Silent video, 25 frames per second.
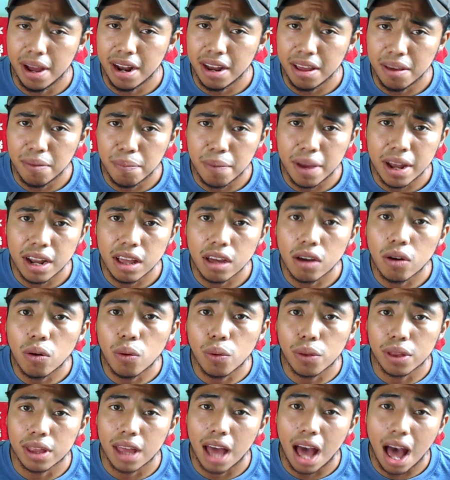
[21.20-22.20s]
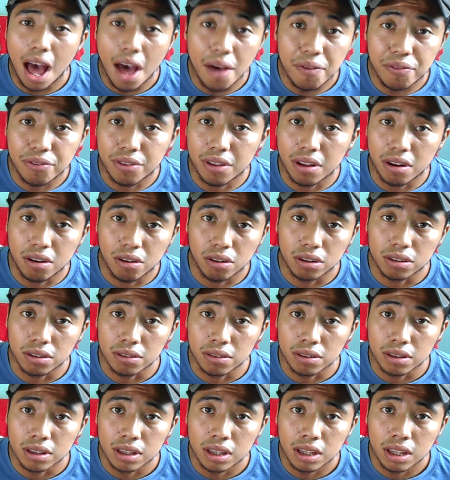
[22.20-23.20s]
very very good
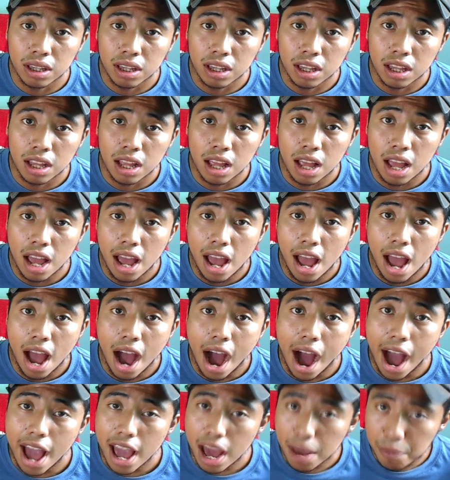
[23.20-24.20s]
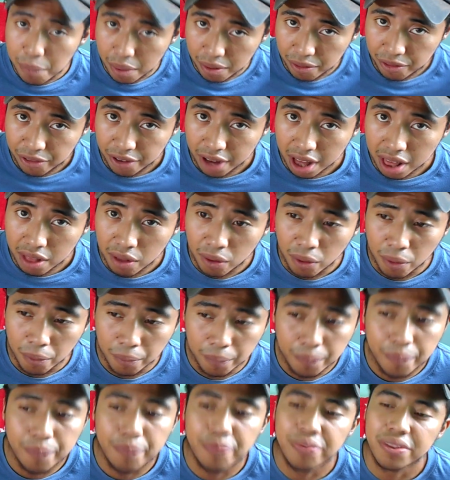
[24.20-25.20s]
afternoon. I am
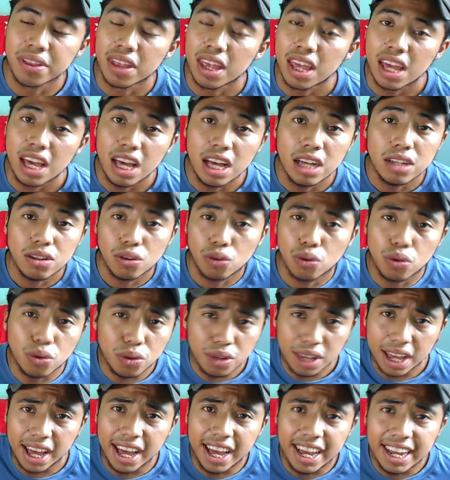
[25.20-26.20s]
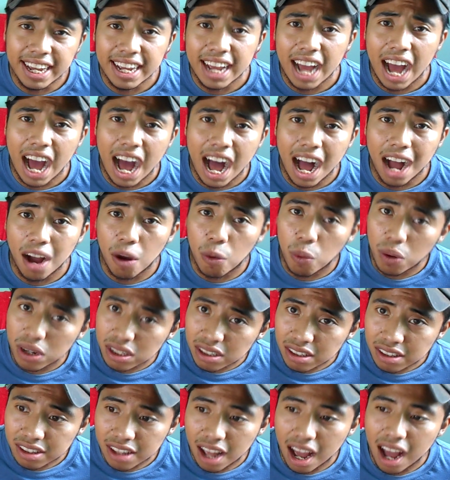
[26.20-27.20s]
Alfredo. Today I
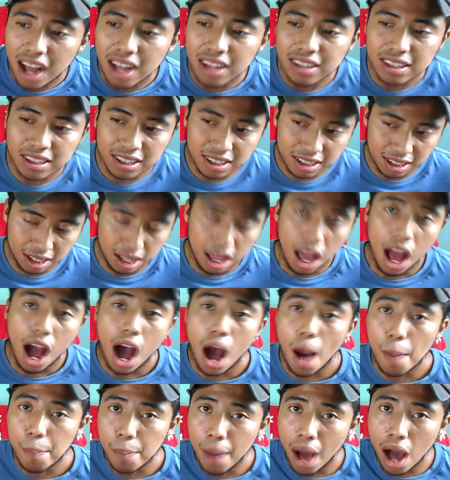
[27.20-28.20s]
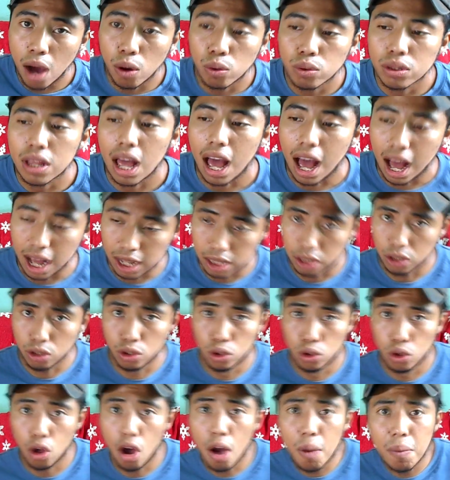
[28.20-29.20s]
will talk about a
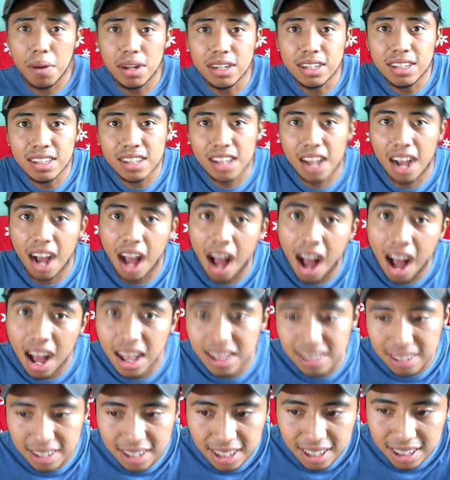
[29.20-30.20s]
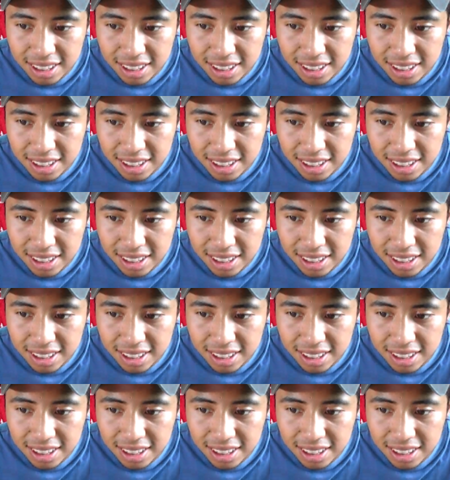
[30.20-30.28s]
novel called